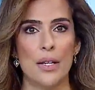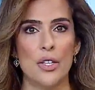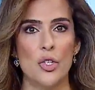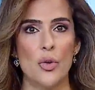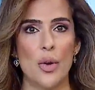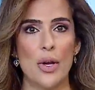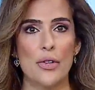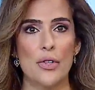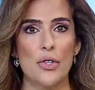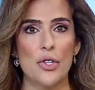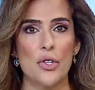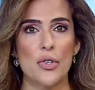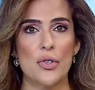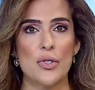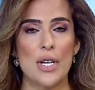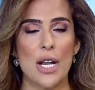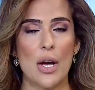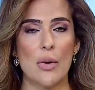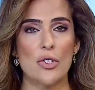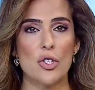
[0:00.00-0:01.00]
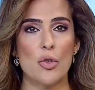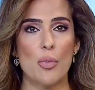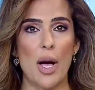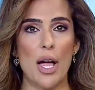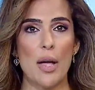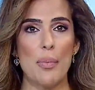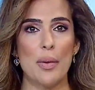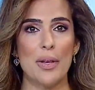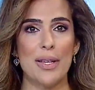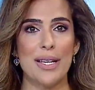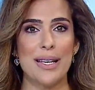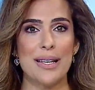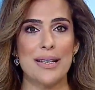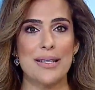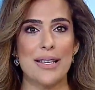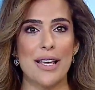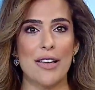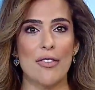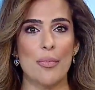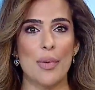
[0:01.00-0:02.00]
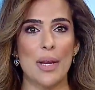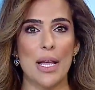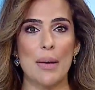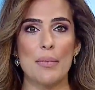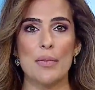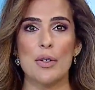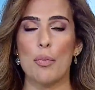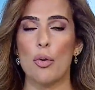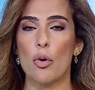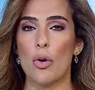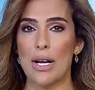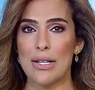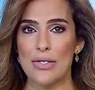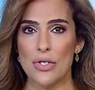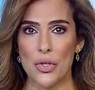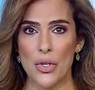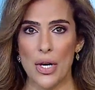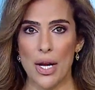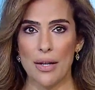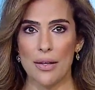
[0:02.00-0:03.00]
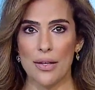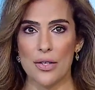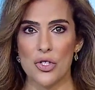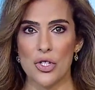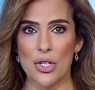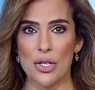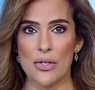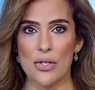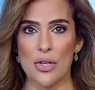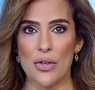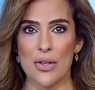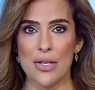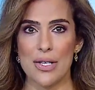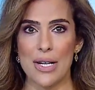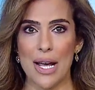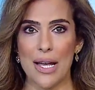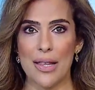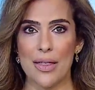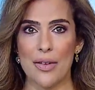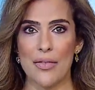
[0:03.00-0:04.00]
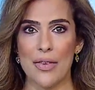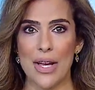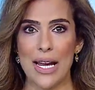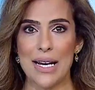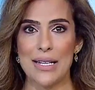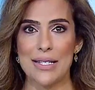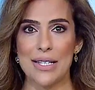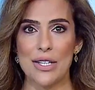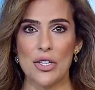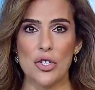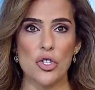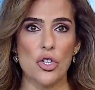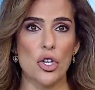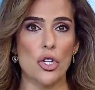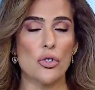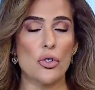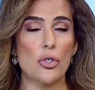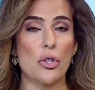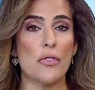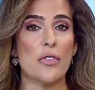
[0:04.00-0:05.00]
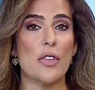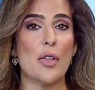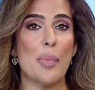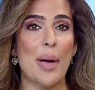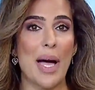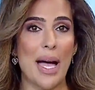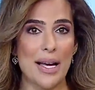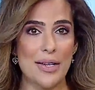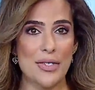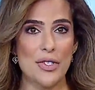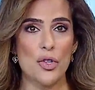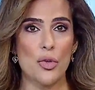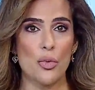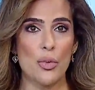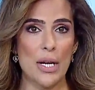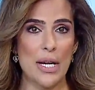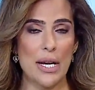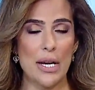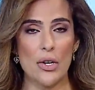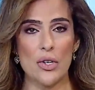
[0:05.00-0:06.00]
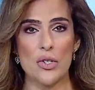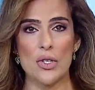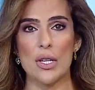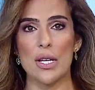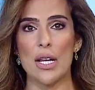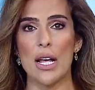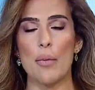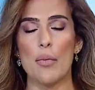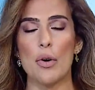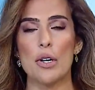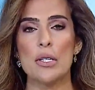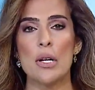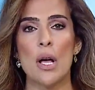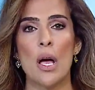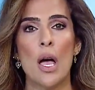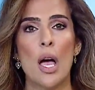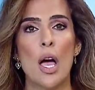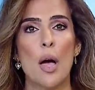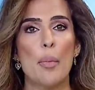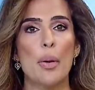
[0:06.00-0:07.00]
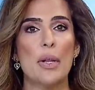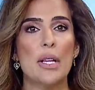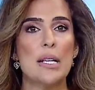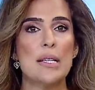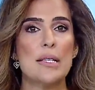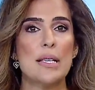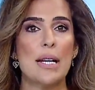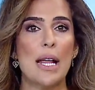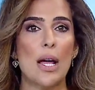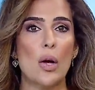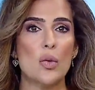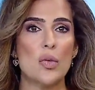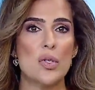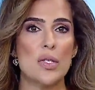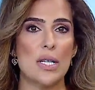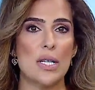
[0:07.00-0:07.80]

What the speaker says: To other news now, in Dubai, police have blamed parental negligence on the death of 18 children over the past 3 years in the Emirates. Police announced